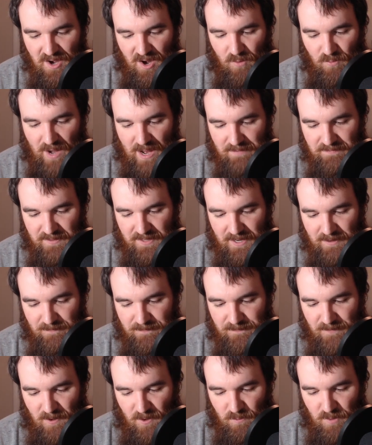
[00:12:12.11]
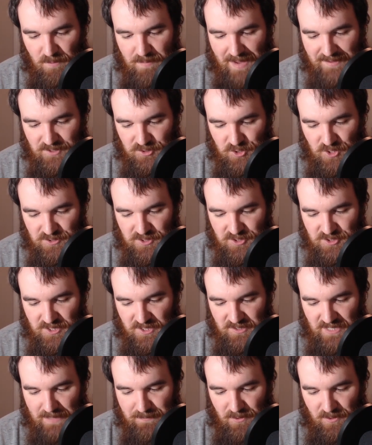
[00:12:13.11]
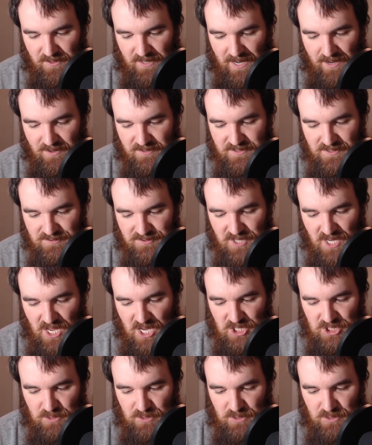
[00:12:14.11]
Arriving in Falwell, Massachusetts to claim her inheritance,